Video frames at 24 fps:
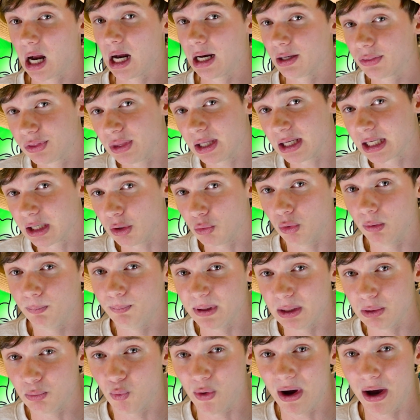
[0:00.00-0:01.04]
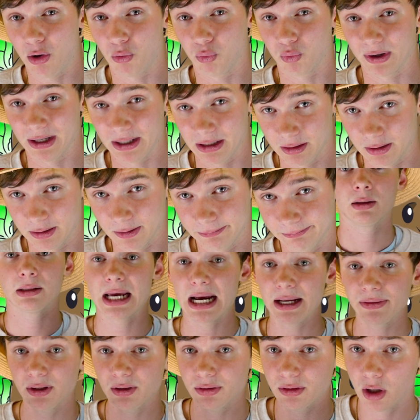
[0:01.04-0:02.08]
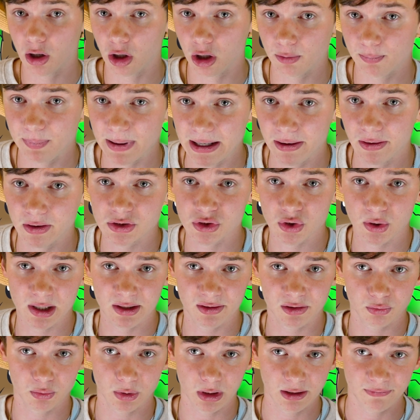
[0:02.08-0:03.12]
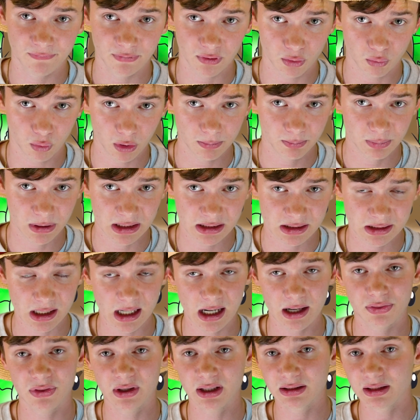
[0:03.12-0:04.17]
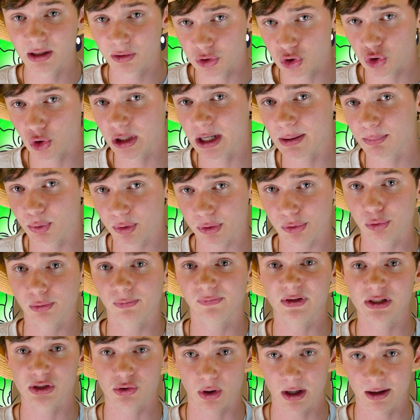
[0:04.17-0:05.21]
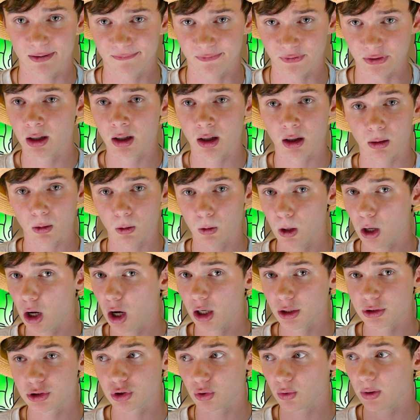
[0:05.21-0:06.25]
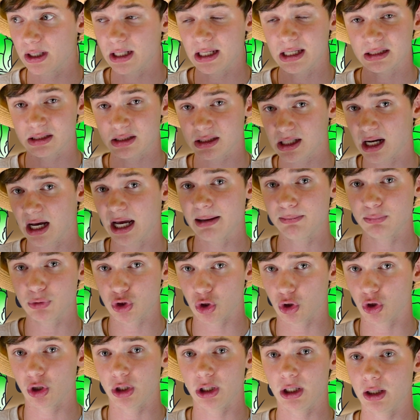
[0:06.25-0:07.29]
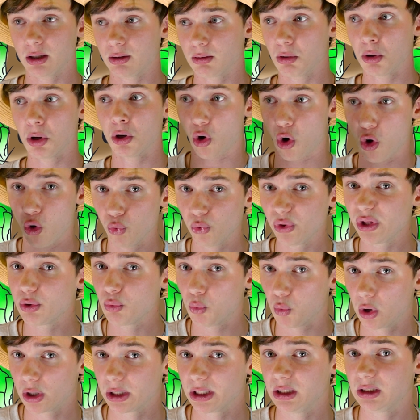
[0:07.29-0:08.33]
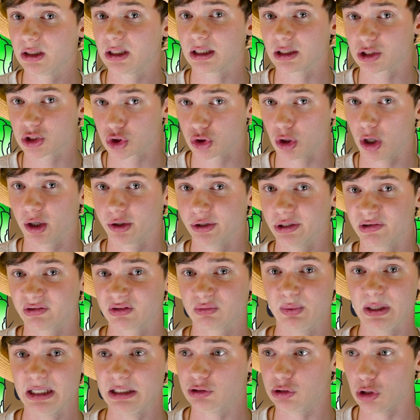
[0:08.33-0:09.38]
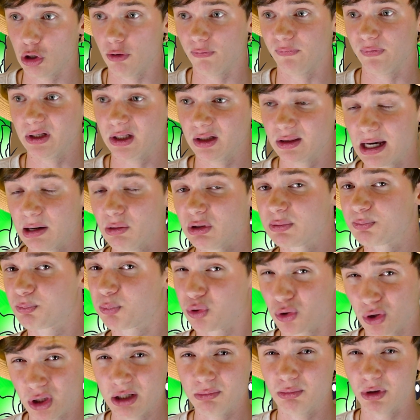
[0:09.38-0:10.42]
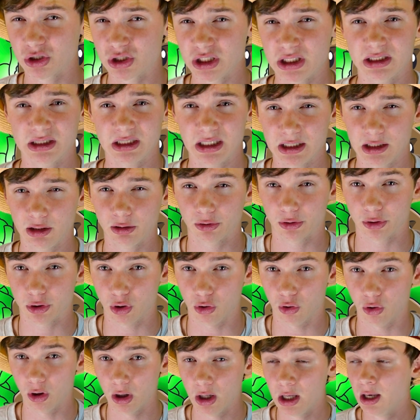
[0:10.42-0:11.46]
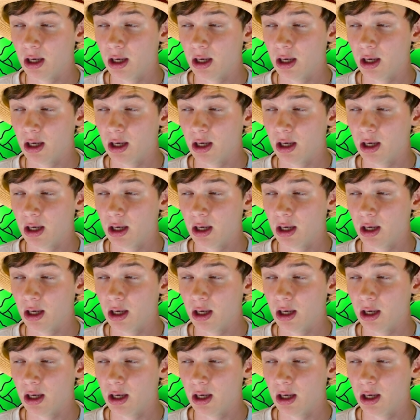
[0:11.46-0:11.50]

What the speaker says: I think it would be well written. Now that the Heart Pirates are out of the running for the One Piece, I think they'll join up with Luffy's Grand Fleet. Law, during his time journeying, only wanted to get strong enough to beat Dofi. That was pretty much his singular goal.